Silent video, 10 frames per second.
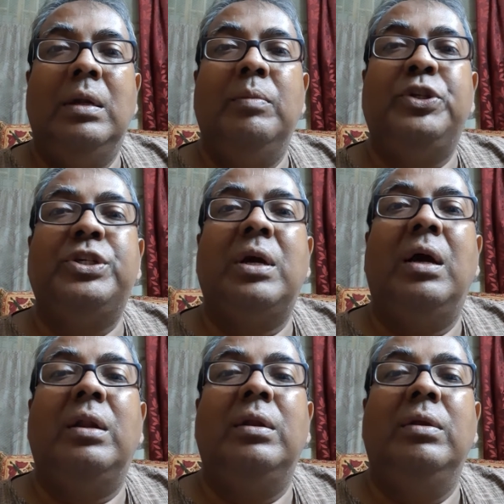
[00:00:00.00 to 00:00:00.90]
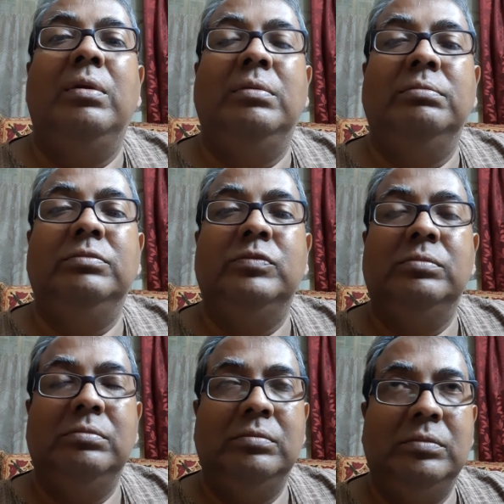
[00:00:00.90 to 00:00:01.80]
Namaskar.
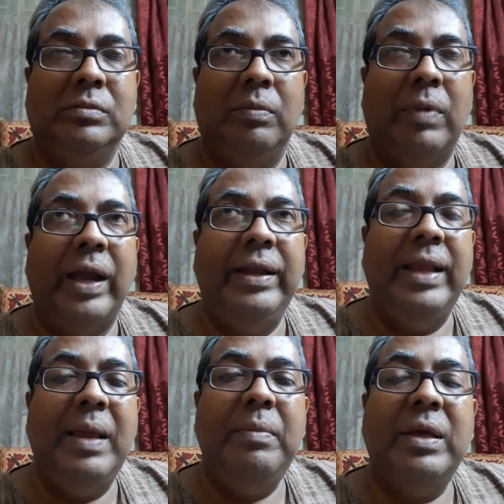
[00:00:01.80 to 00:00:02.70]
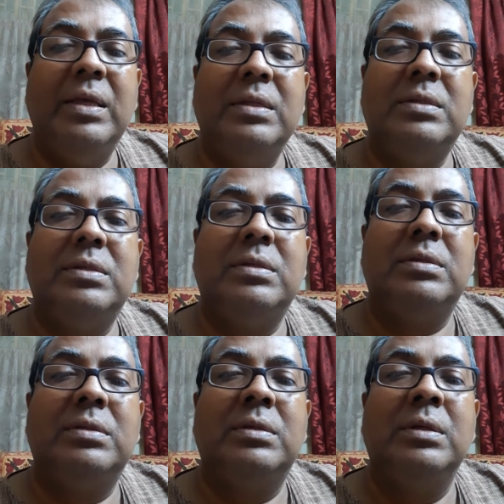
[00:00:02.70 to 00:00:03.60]
My name
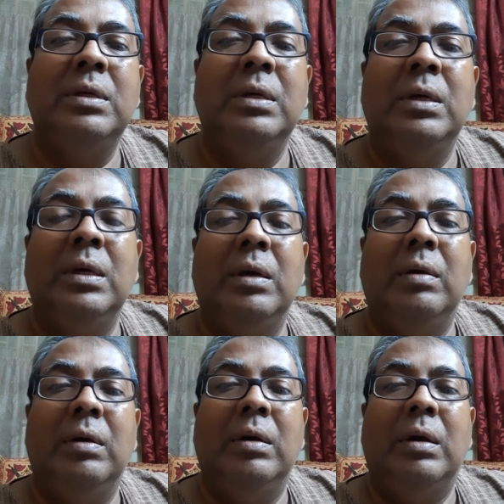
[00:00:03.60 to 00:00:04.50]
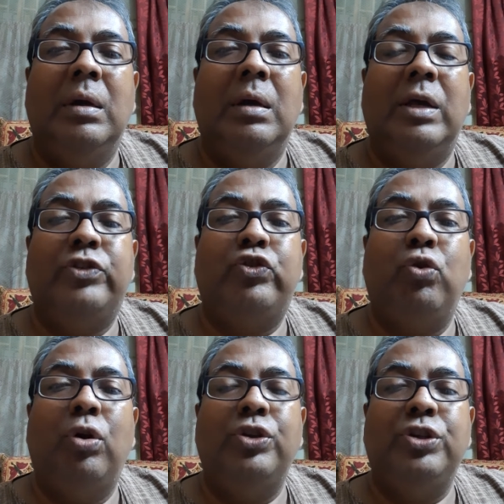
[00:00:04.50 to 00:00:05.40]
is
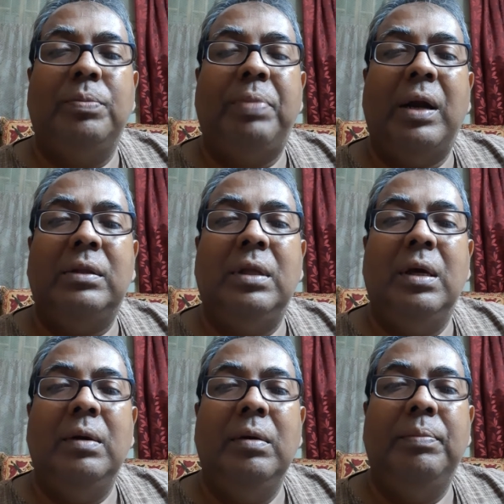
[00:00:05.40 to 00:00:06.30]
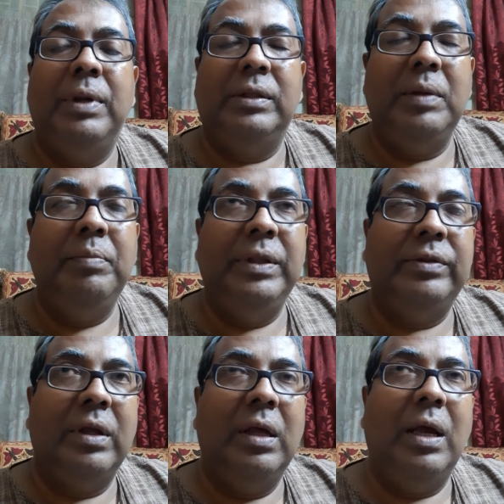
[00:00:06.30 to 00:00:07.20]
Astrologer Partha Pratim
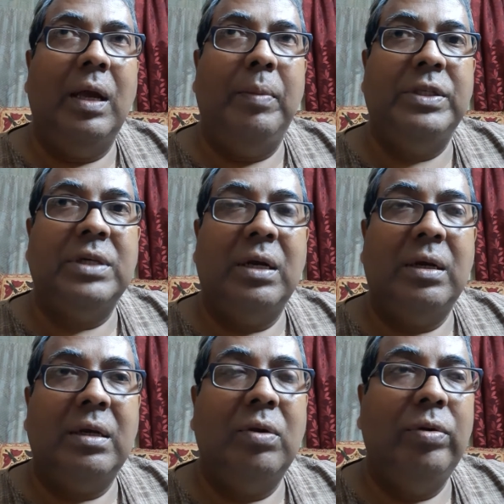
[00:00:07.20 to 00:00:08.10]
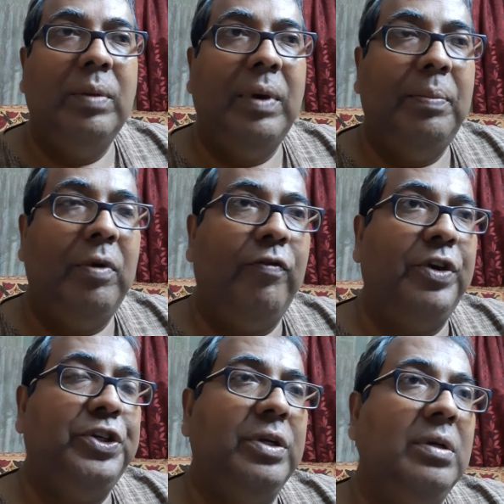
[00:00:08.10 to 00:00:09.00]
Mitra. I am a chartered accountant by
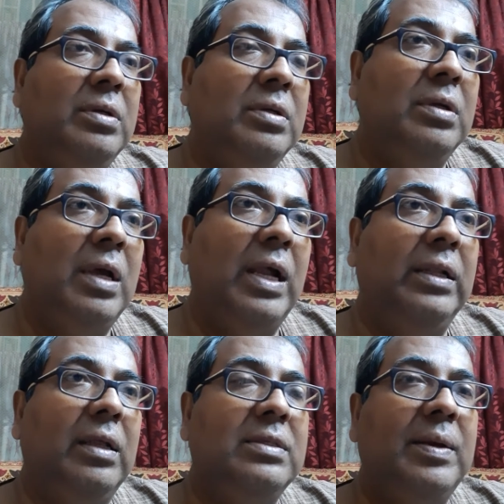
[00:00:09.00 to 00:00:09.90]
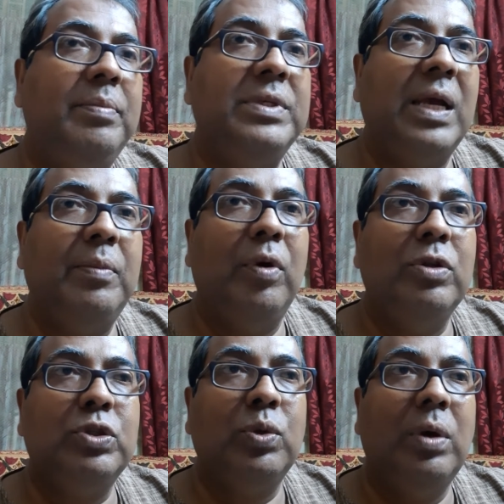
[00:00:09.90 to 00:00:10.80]
profession. At the same time,
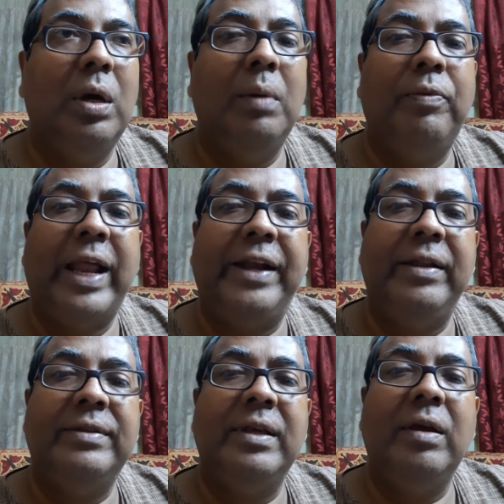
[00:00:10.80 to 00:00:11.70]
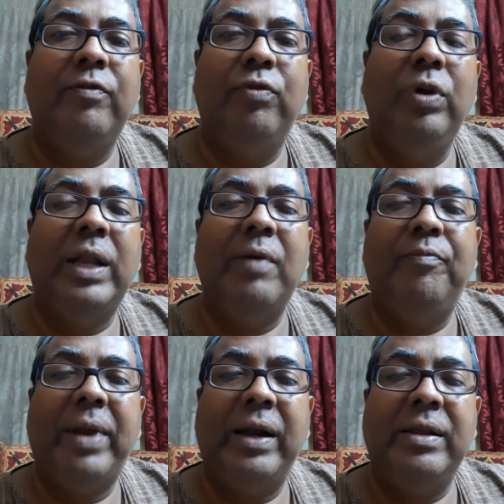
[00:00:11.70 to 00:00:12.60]
also full-time
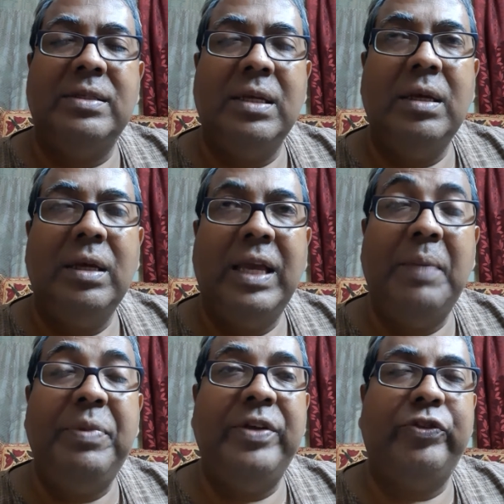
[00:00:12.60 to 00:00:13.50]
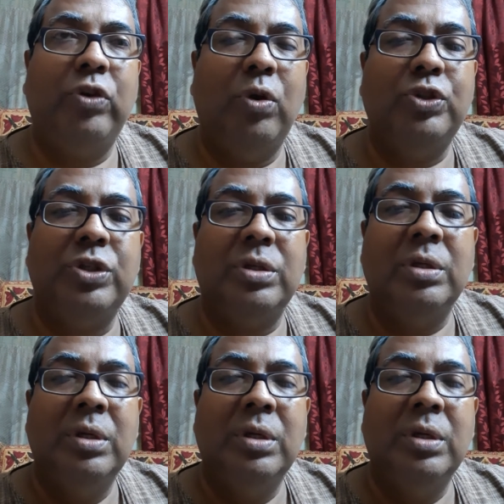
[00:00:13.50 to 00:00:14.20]
practicing KP astrologer.